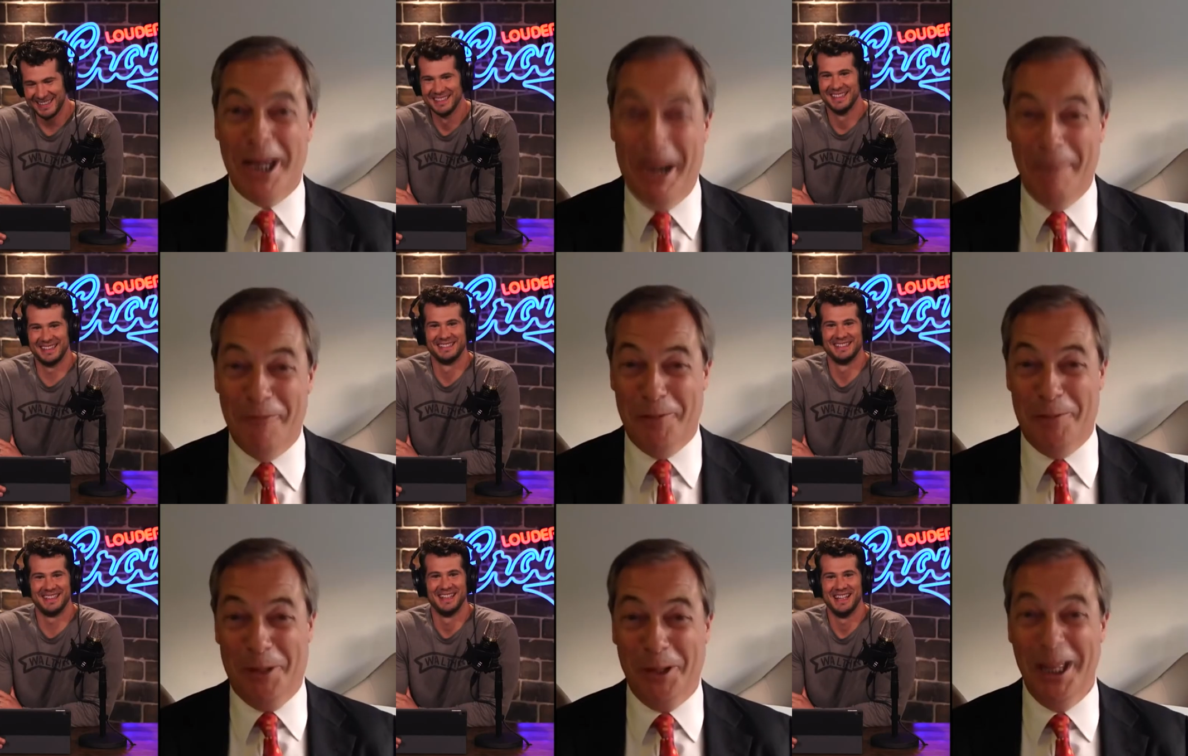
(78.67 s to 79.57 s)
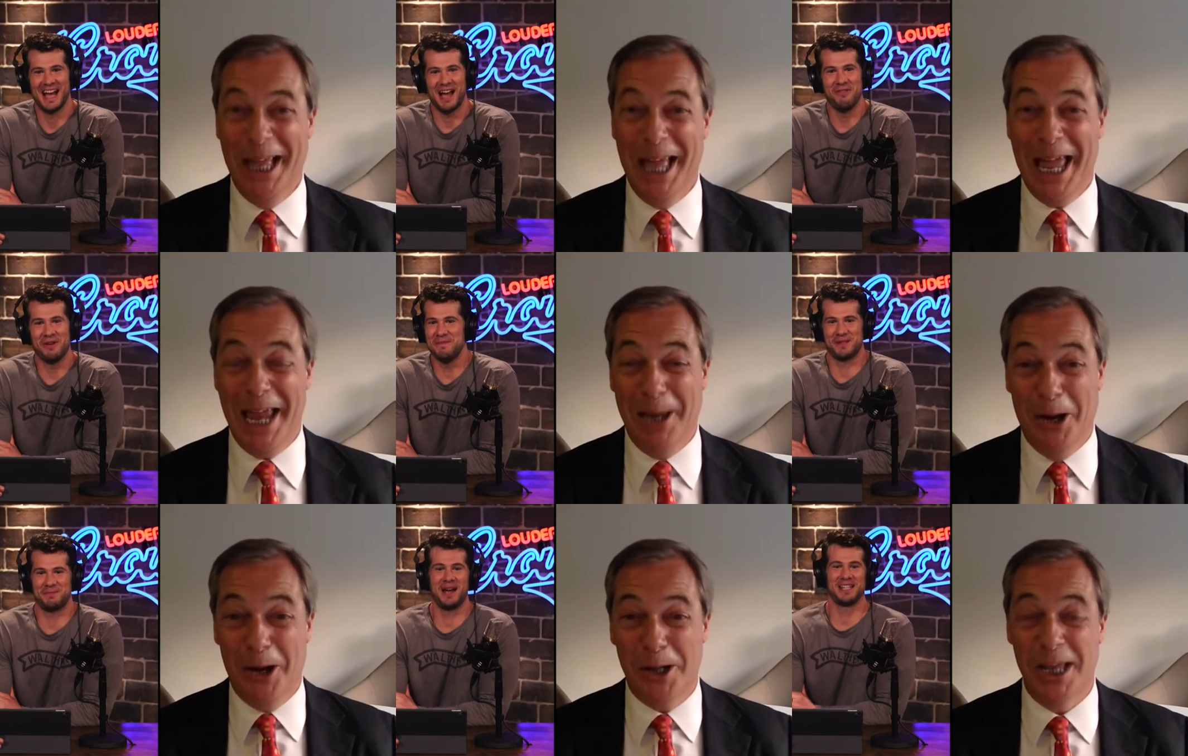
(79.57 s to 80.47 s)
Speaker 1: uncomfortable. I
Speaker 2: wouldn't
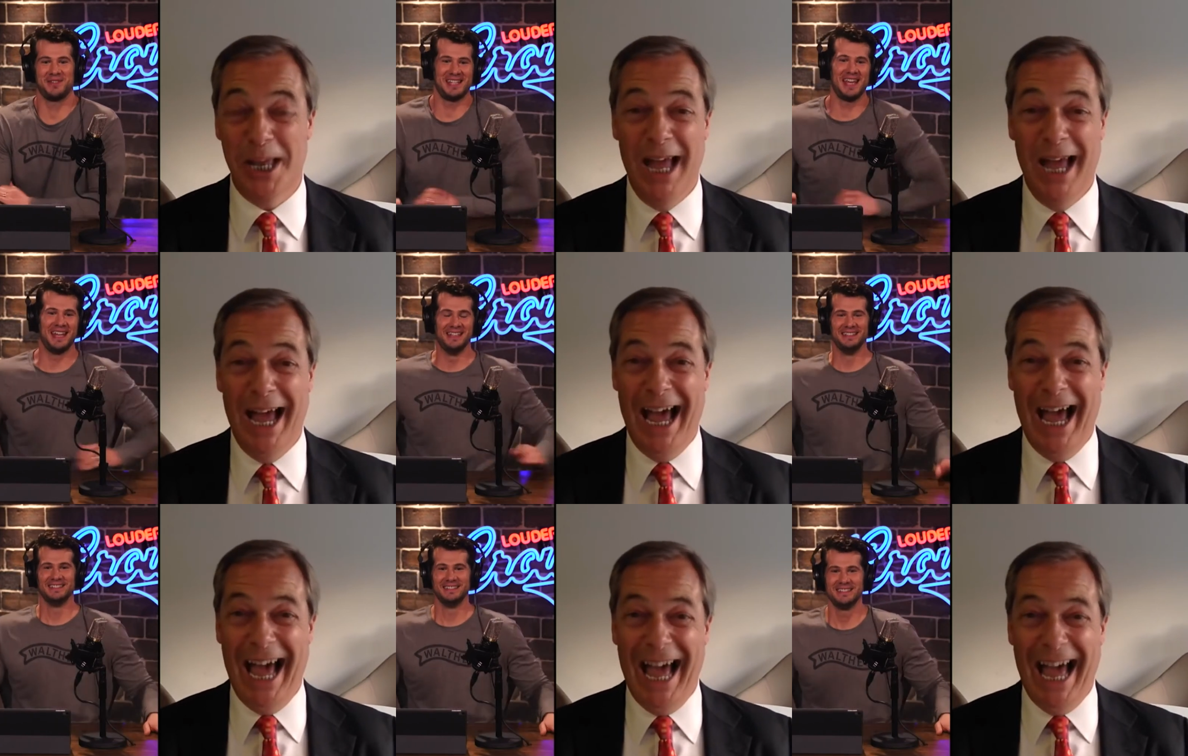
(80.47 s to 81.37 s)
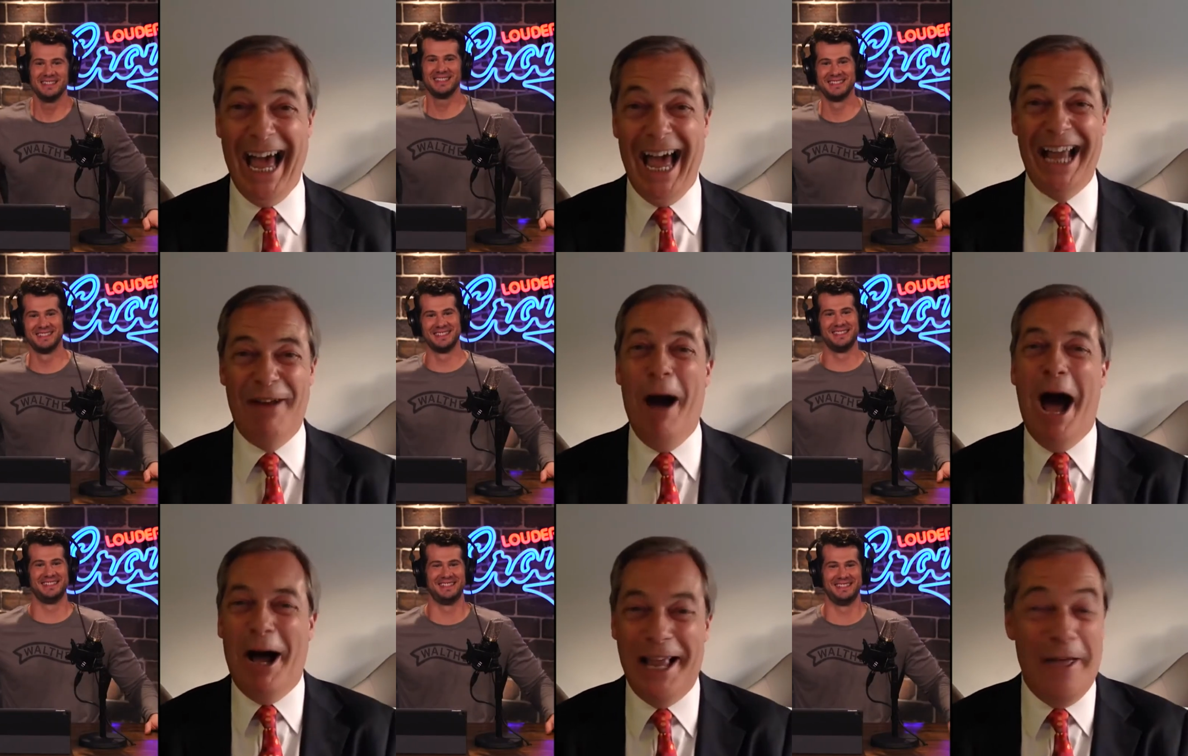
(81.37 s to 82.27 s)
be surprised if he did.
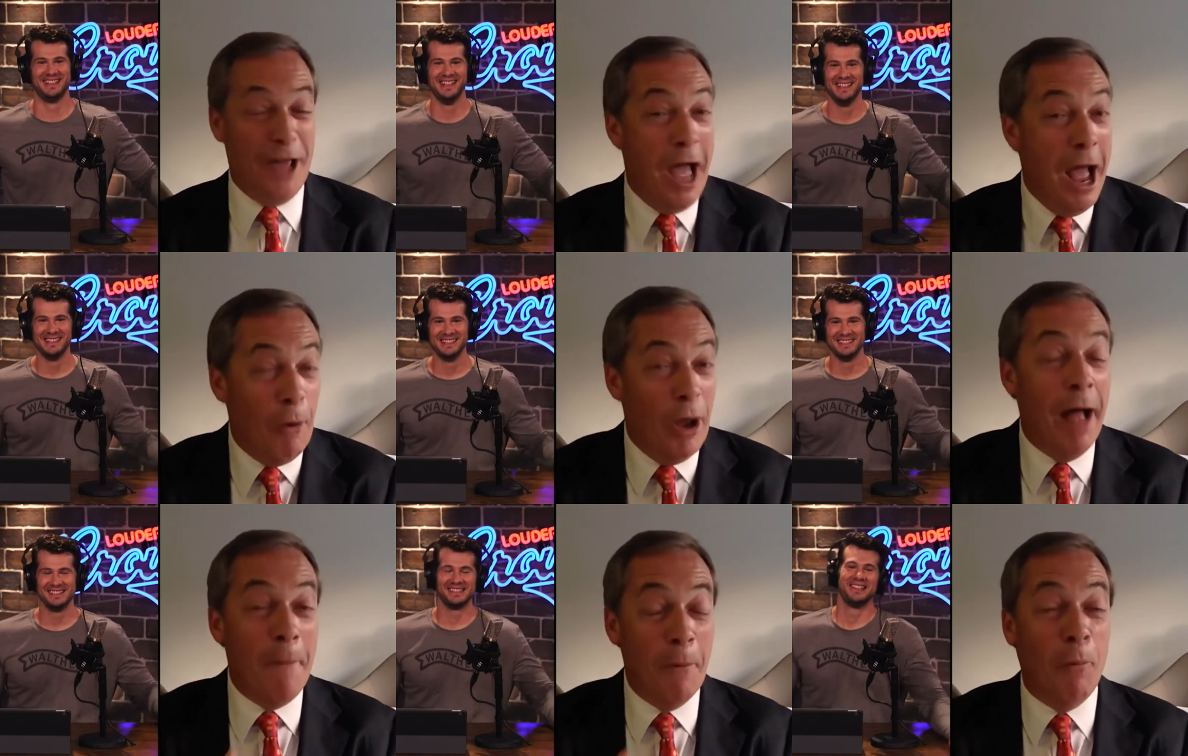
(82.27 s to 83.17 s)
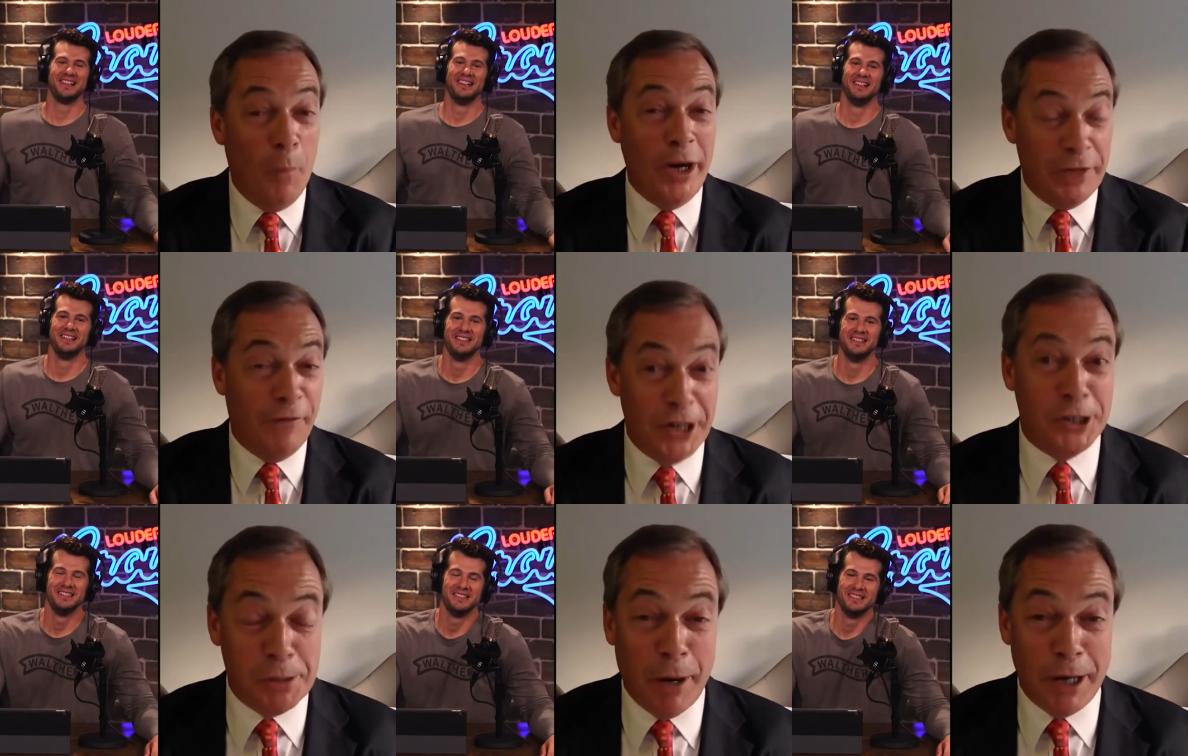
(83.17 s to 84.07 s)
Speaker 1: Well, when he's
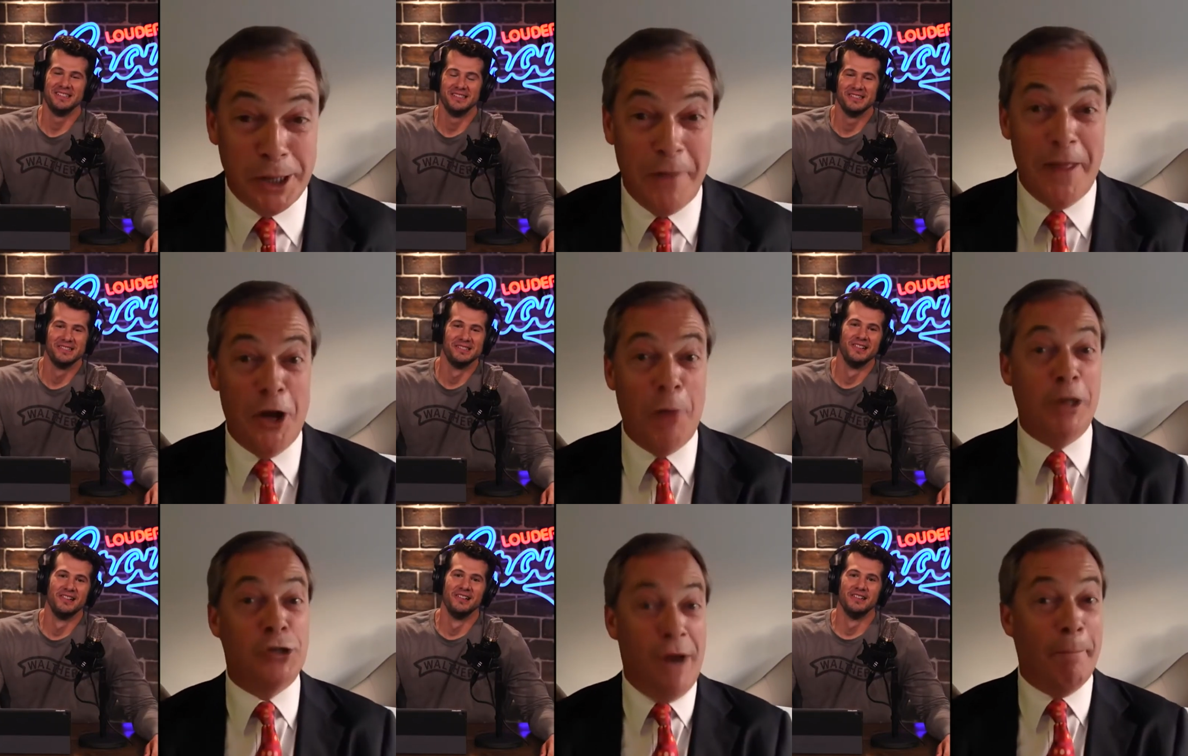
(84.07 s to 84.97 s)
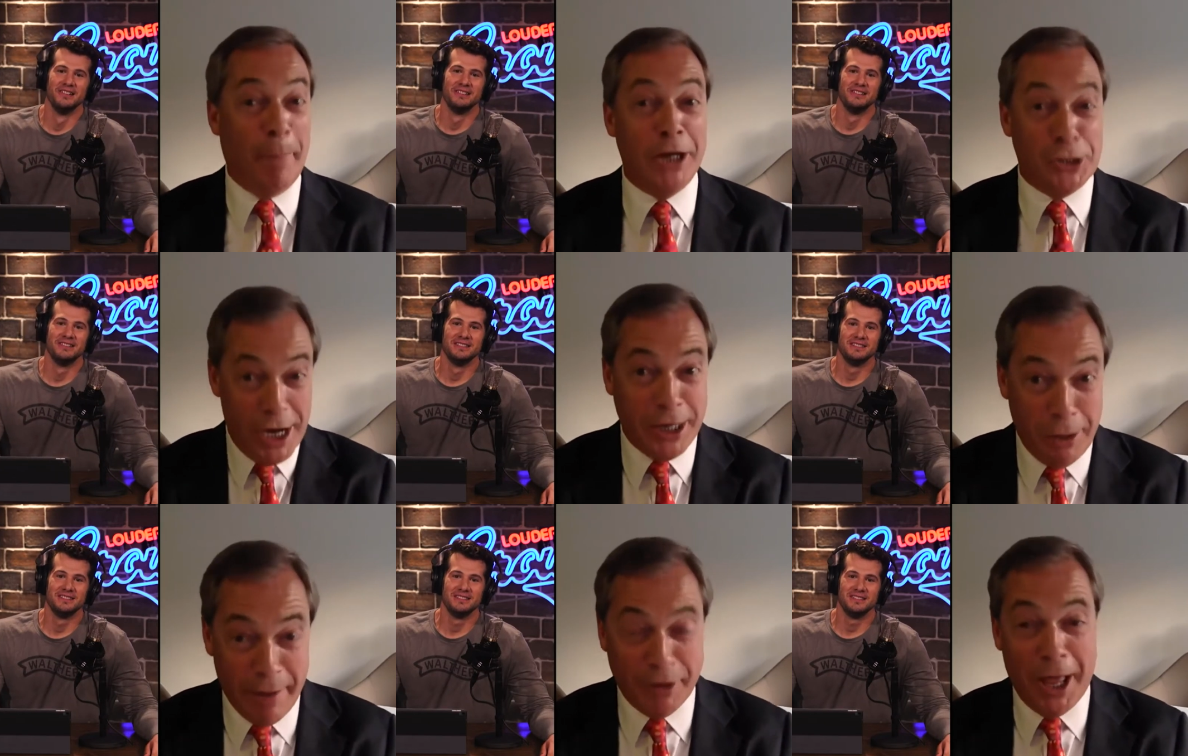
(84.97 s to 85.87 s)
finished as president, there could be Trump,
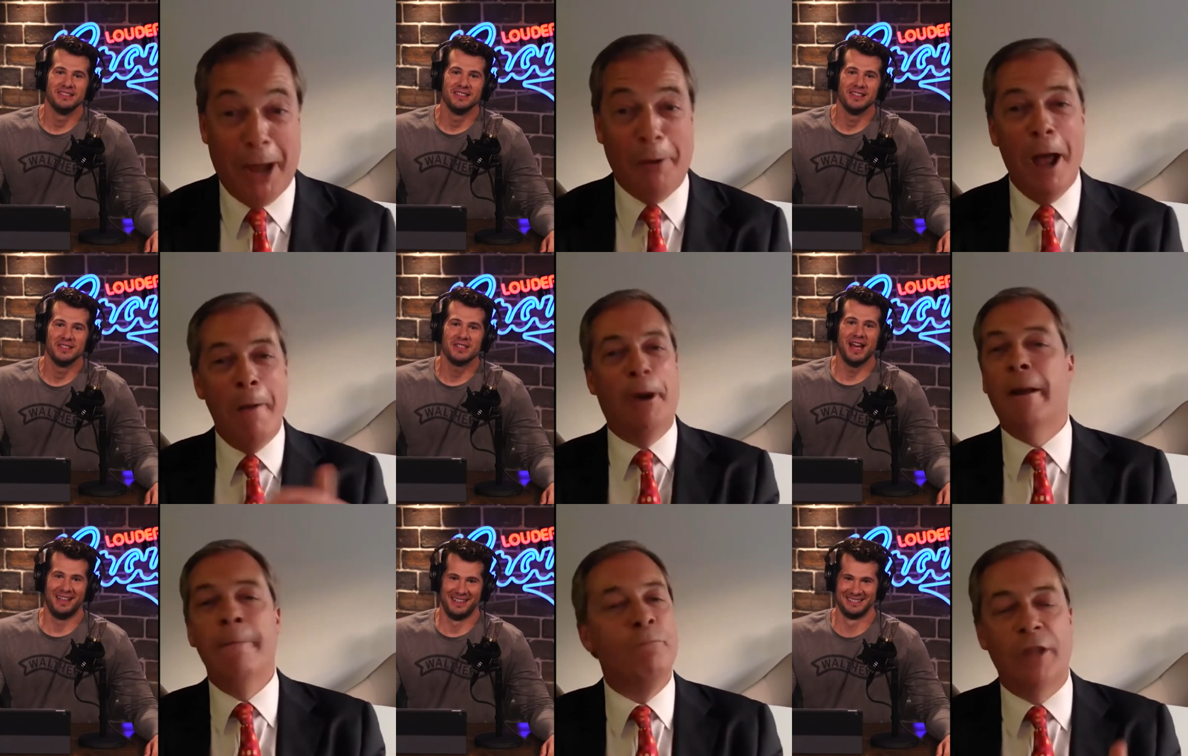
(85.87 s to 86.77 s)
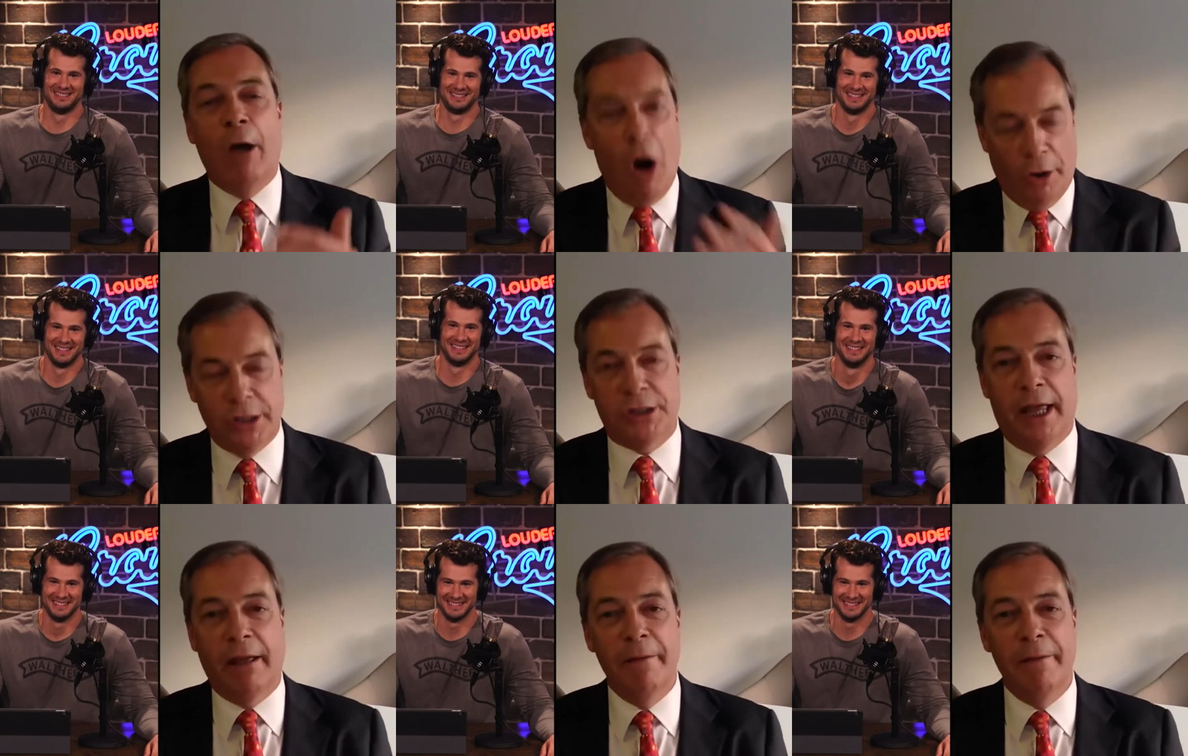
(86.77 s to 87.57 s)
Beijing, you never know. But no,